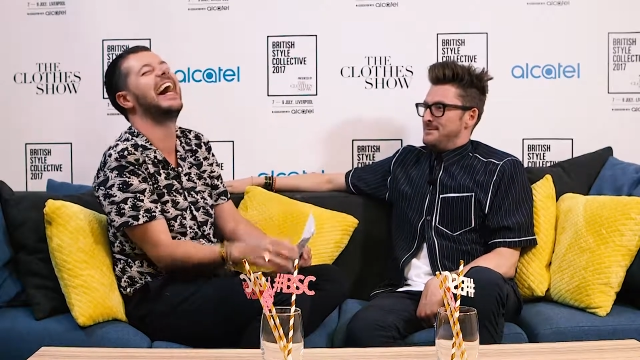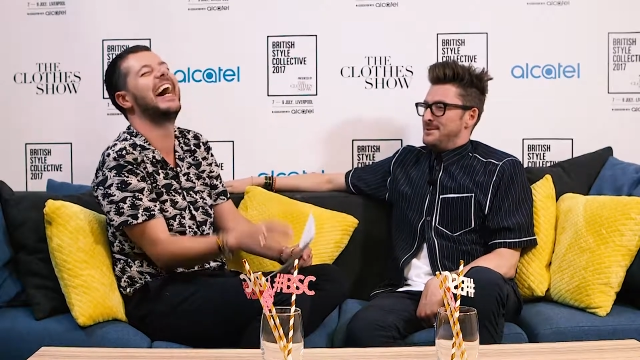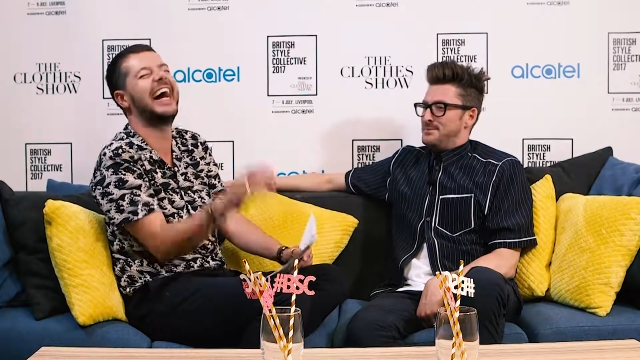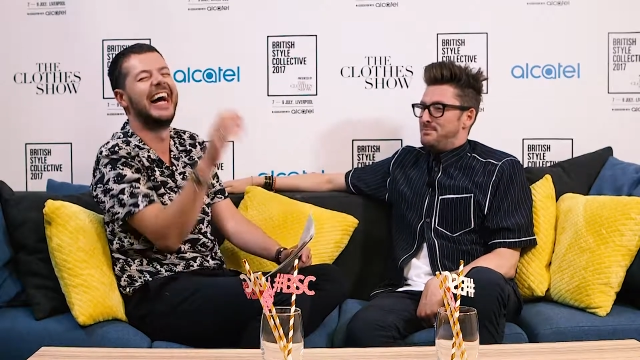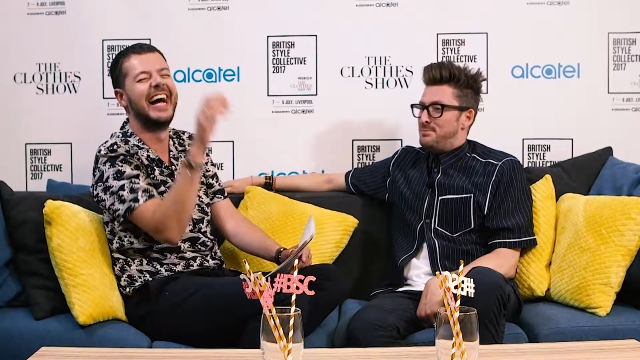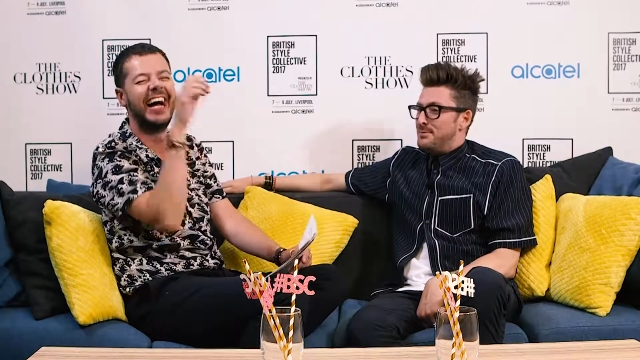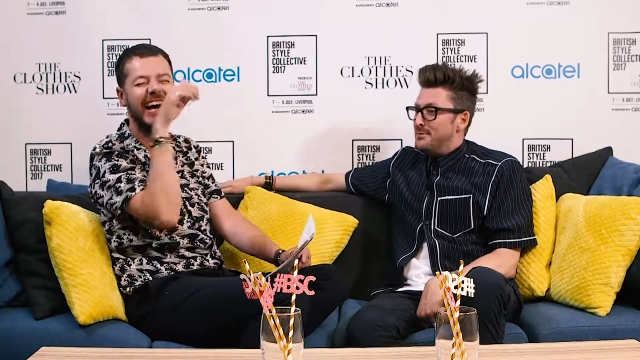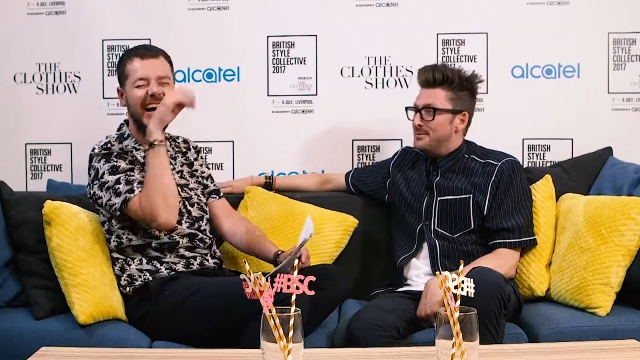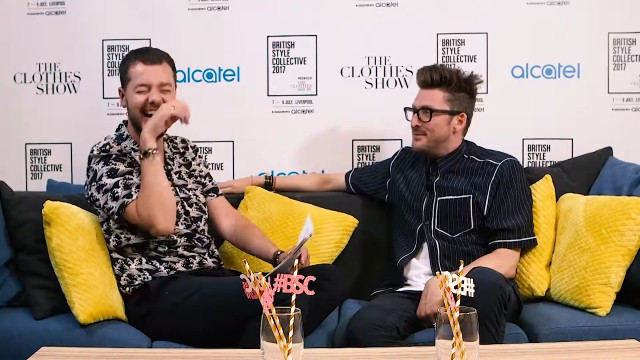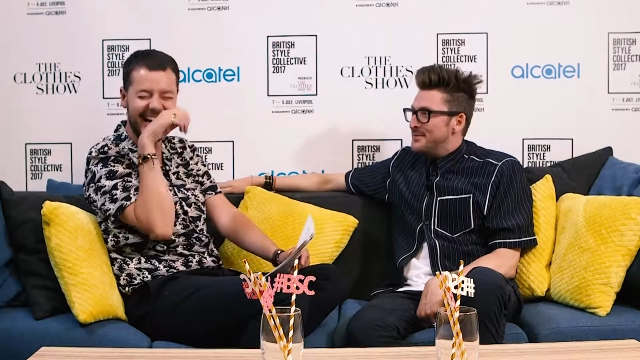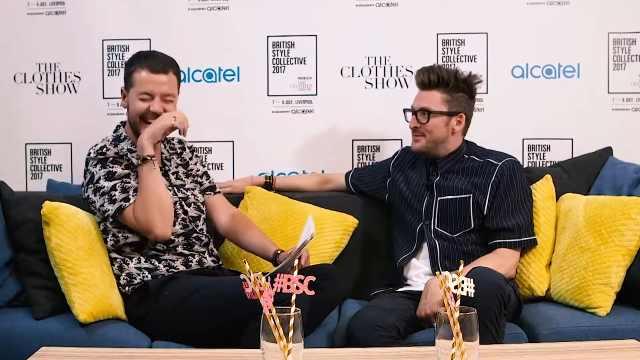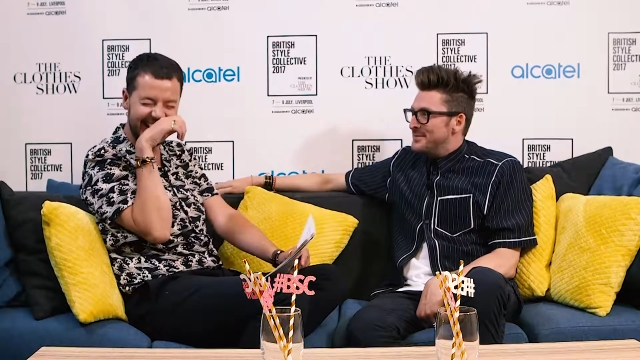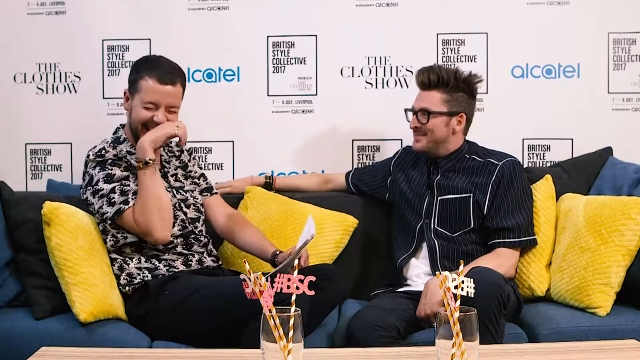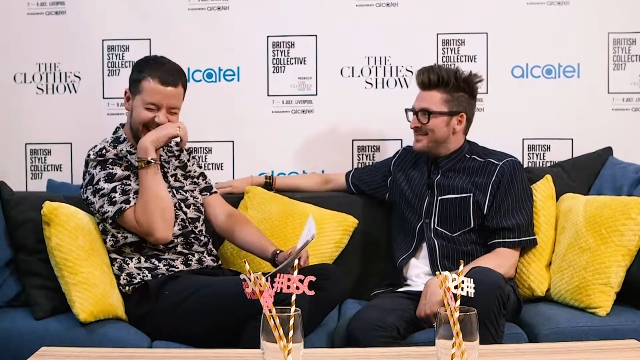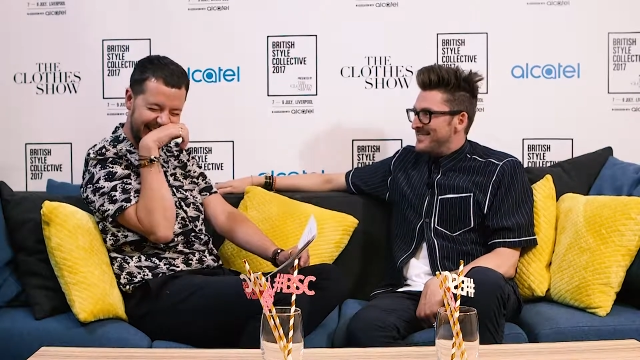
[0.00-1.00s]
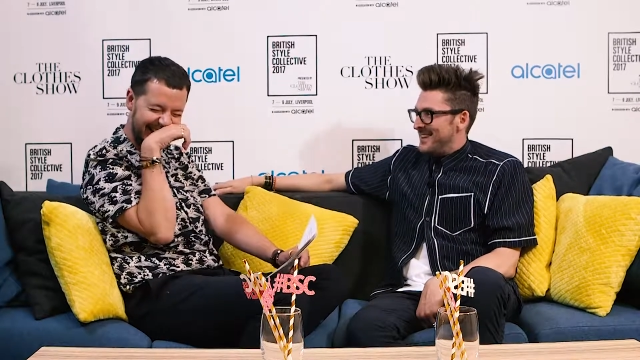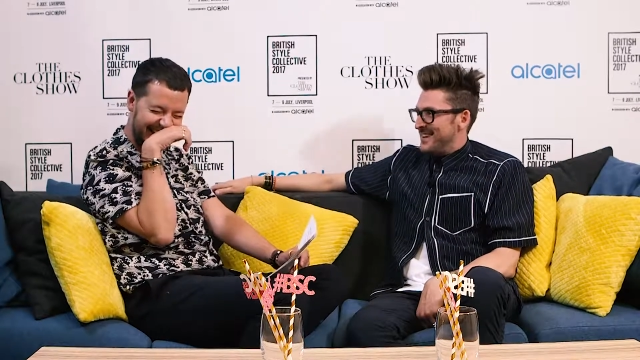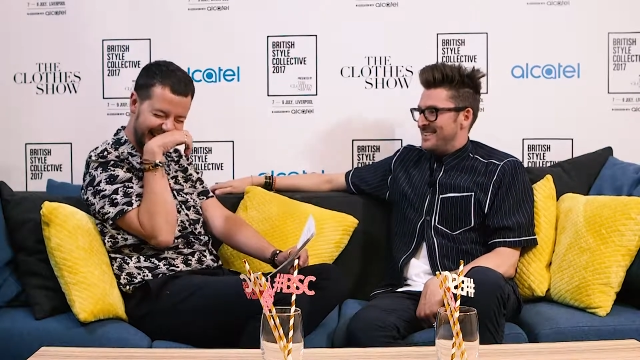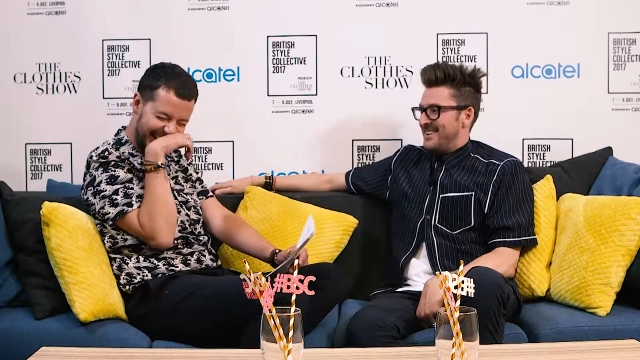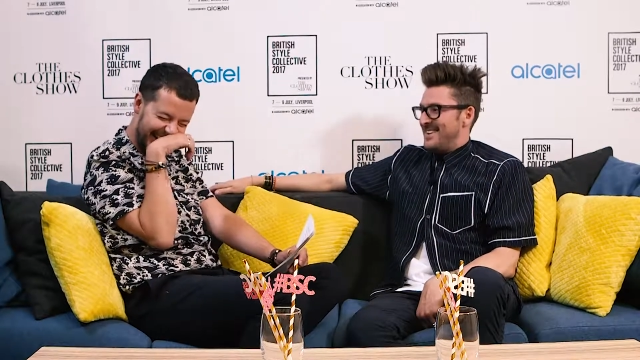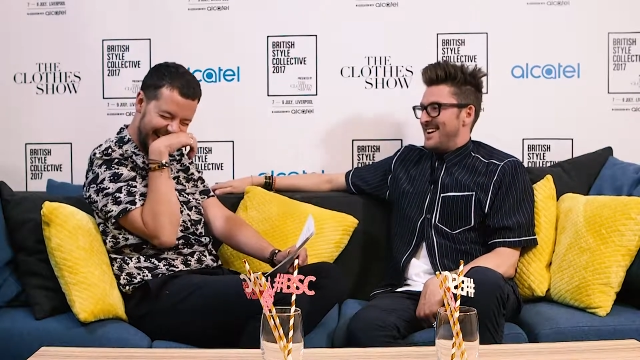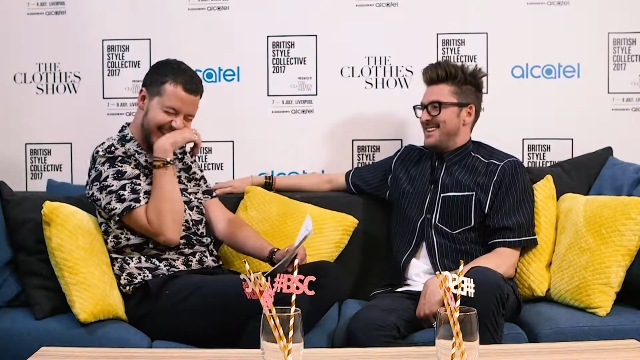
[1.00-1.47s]
Speaker 1: Misbehave.
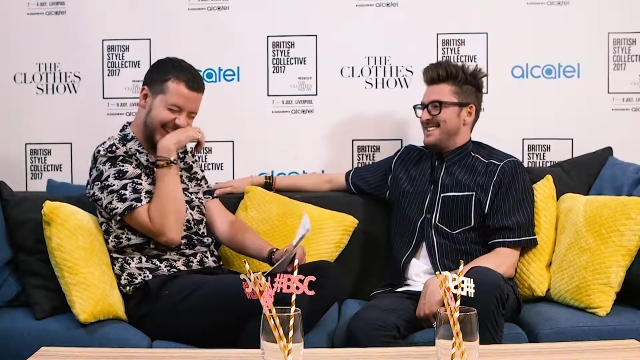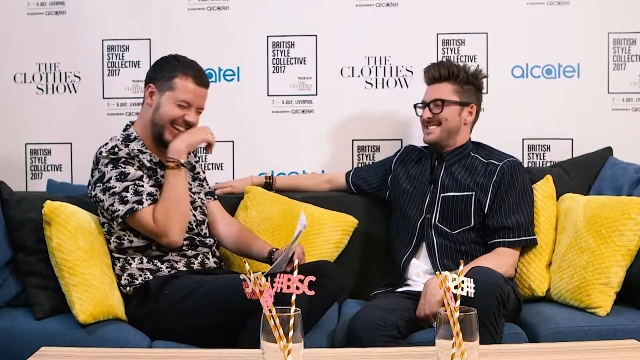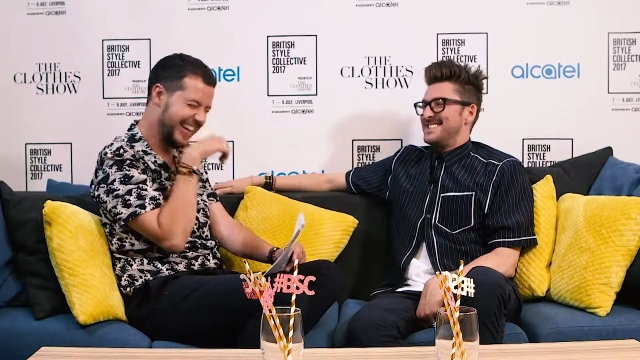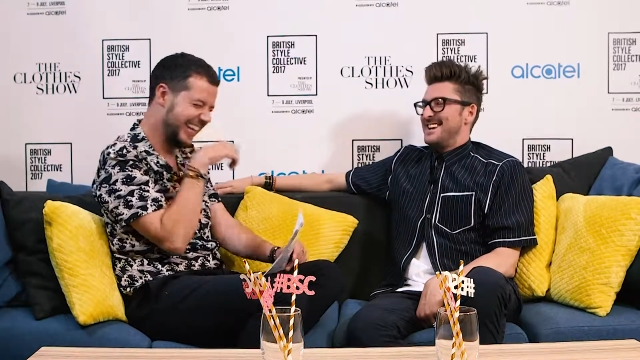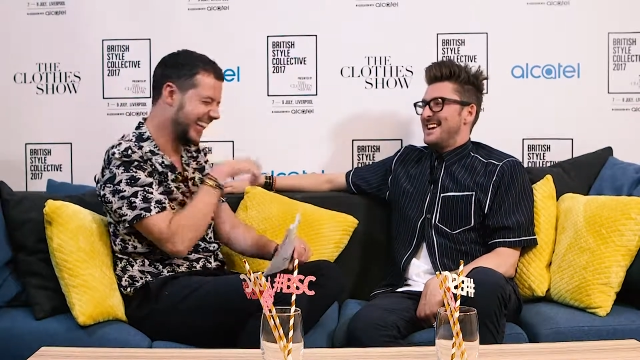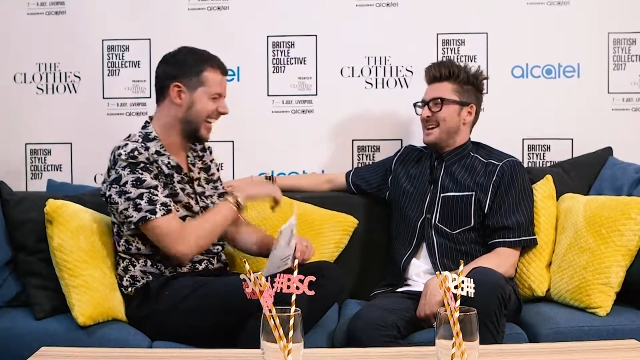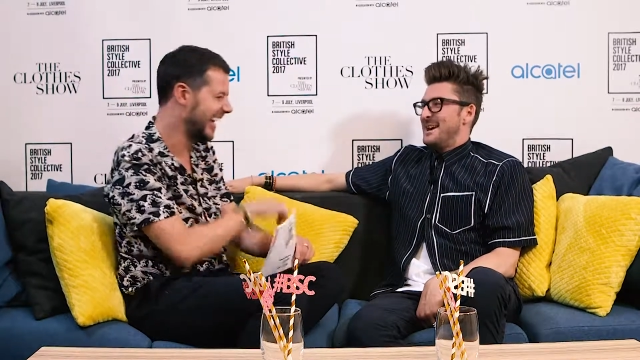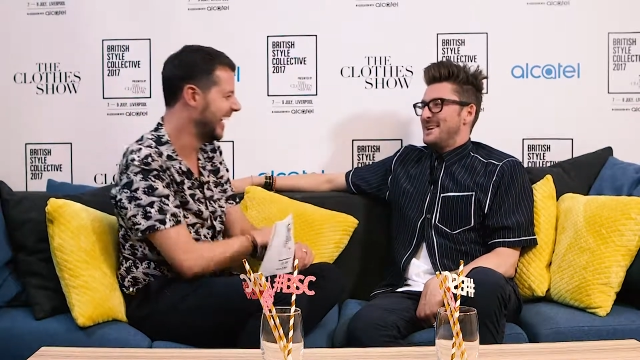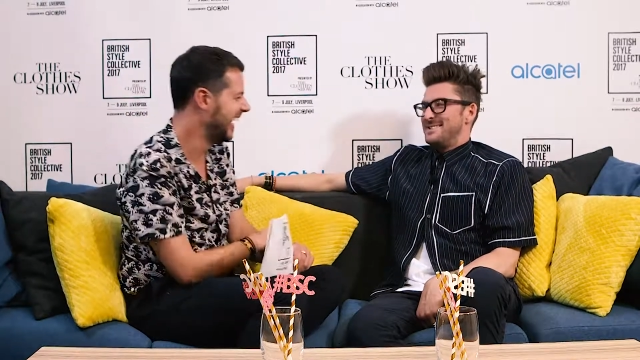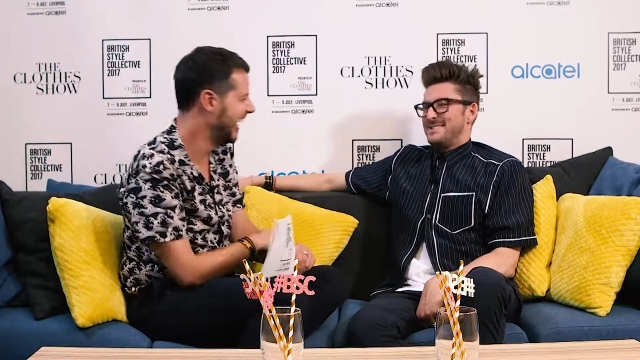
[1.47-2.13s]
I don't know how you say it,